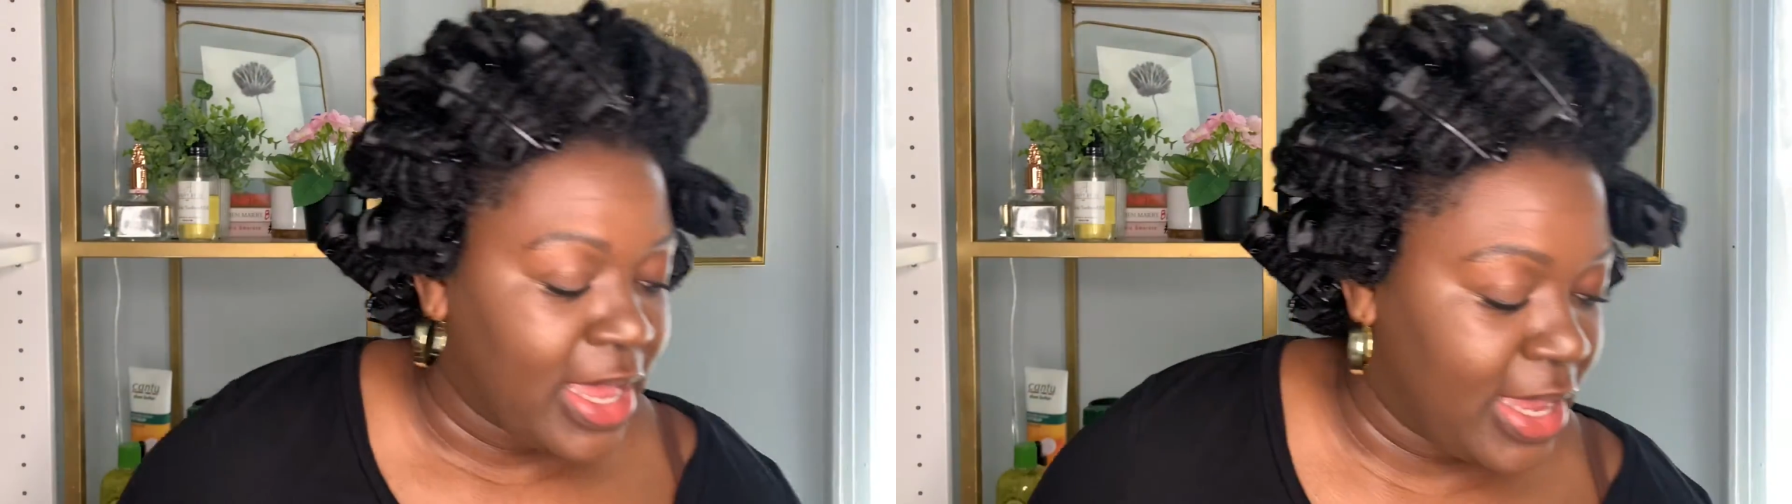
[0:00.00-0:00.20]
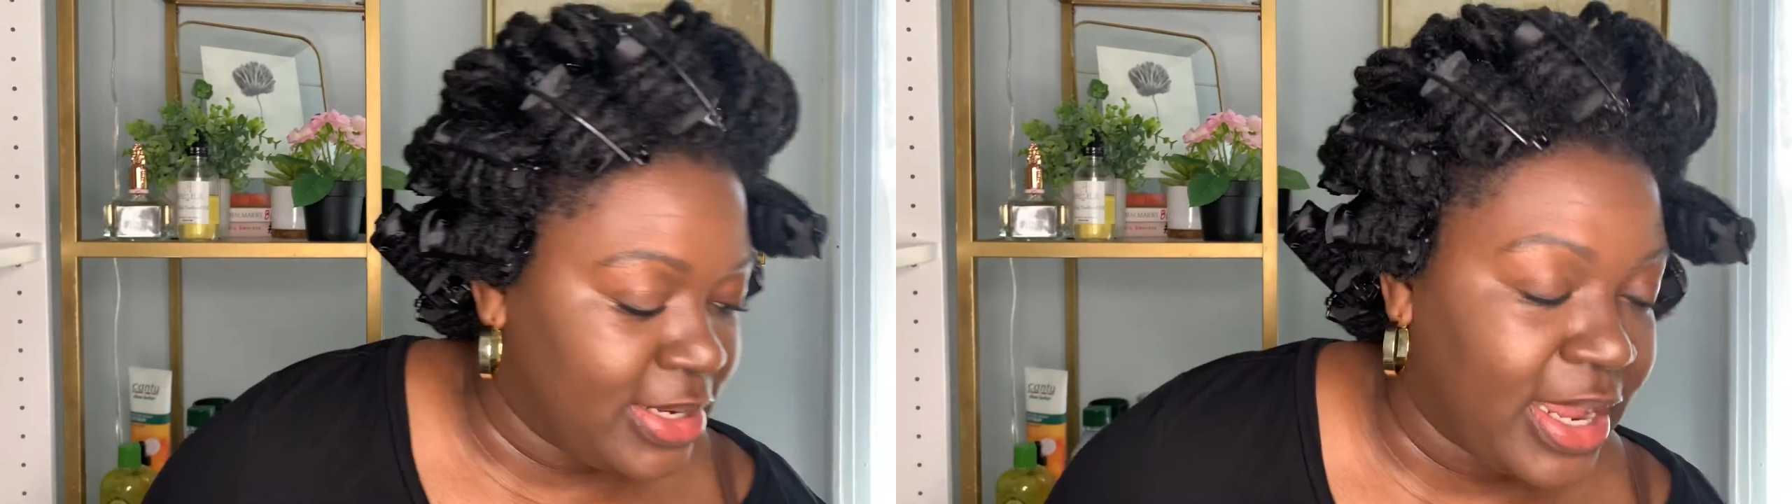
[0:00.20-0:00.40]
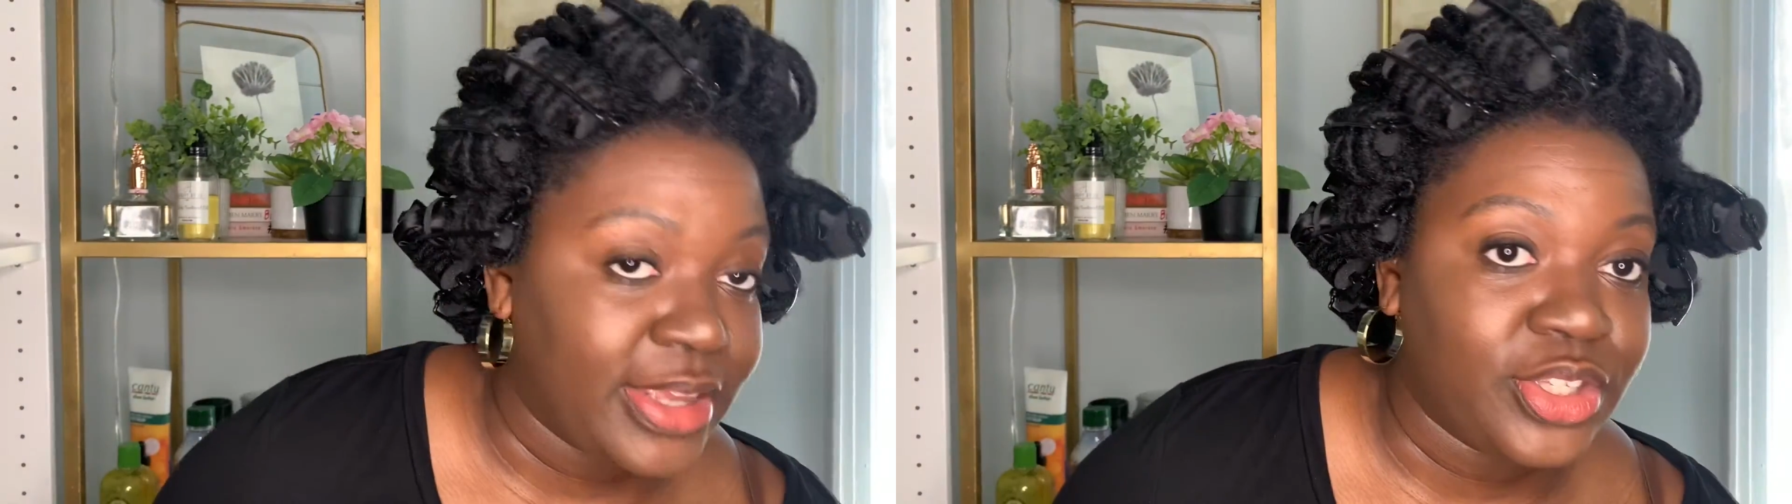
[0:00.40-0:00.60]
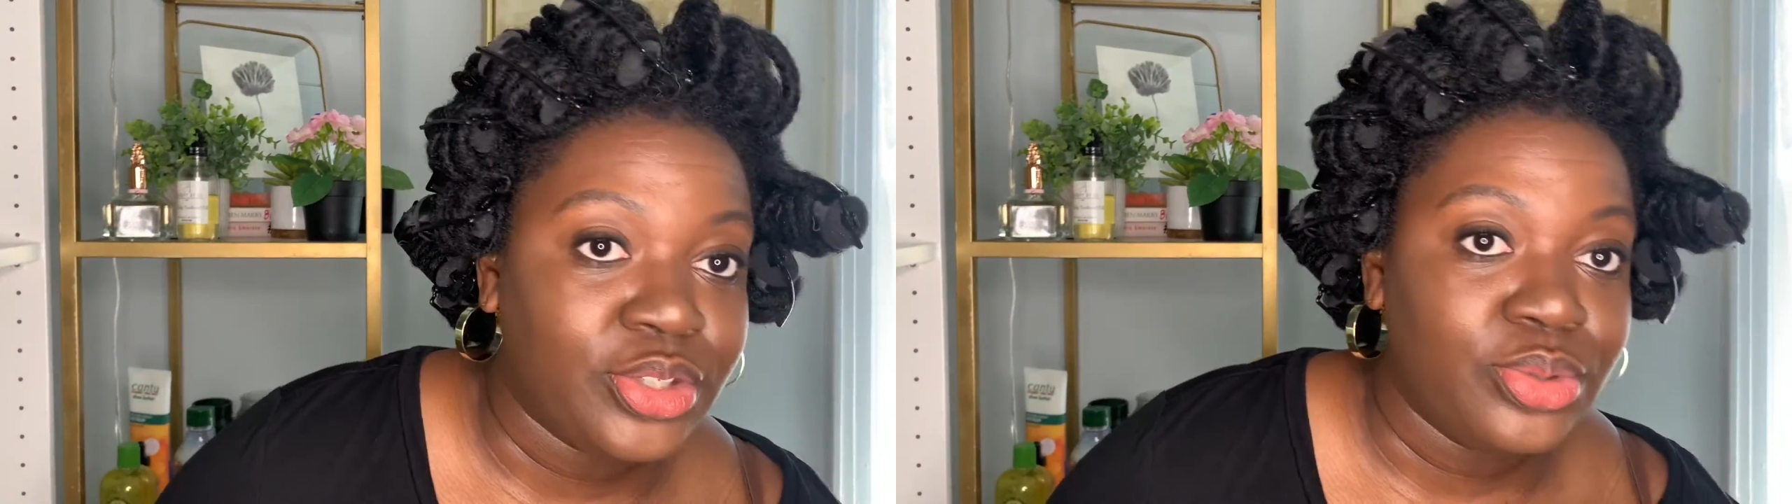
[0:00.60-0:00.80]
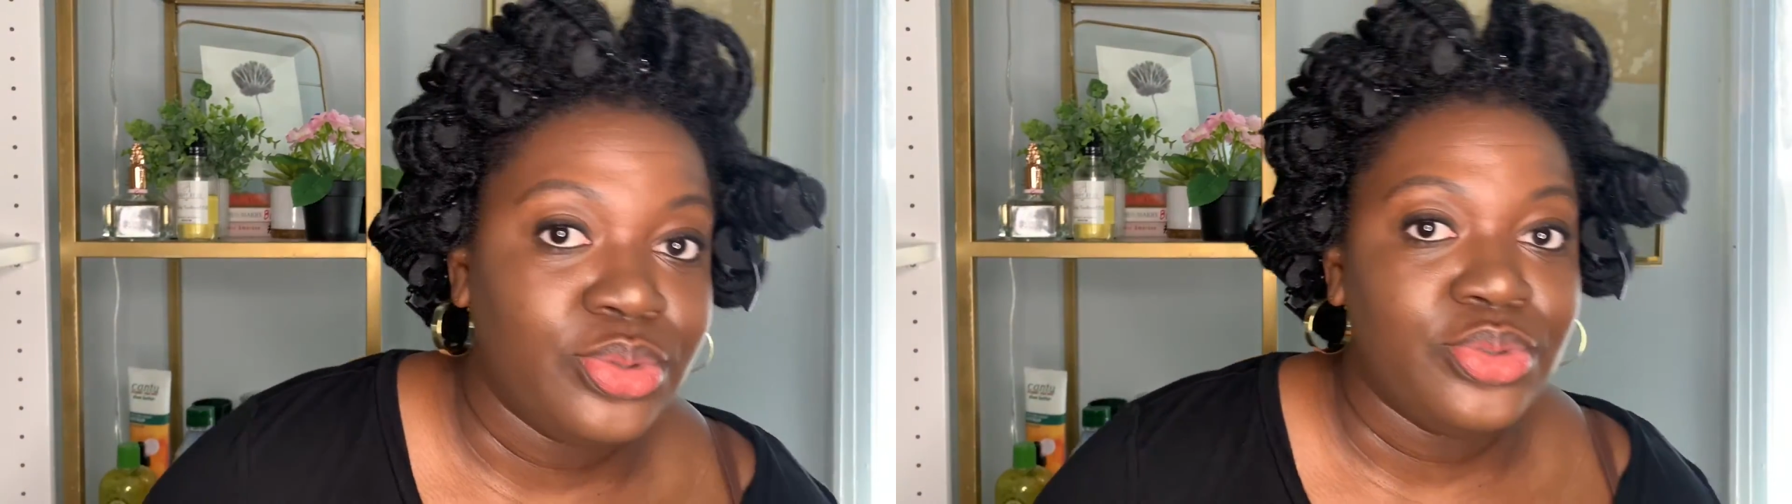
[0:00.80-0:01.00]
and I
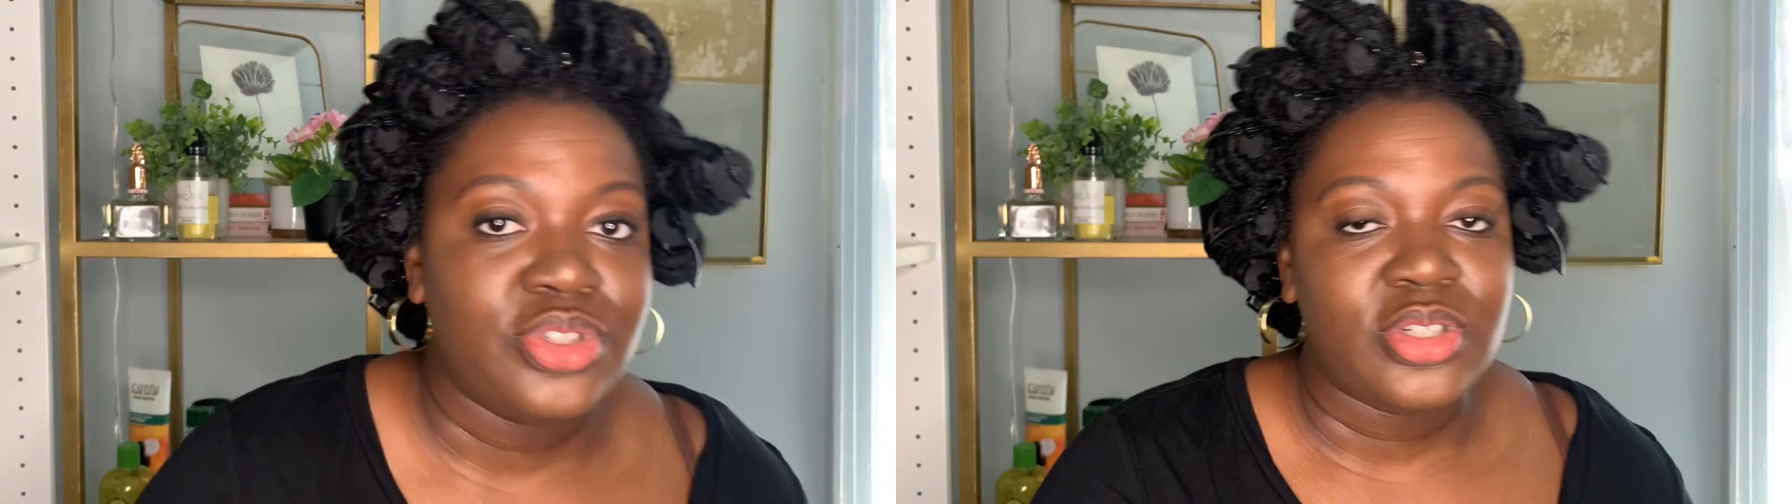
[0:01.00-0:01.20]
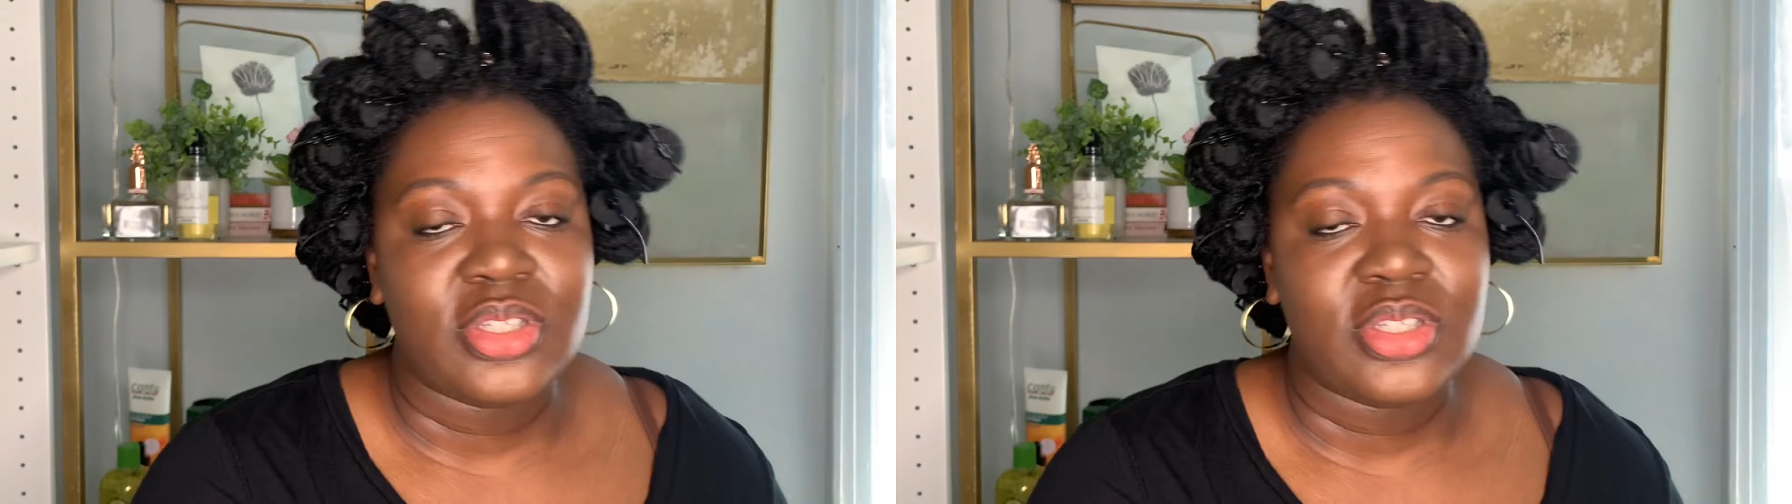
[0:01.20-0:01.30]
used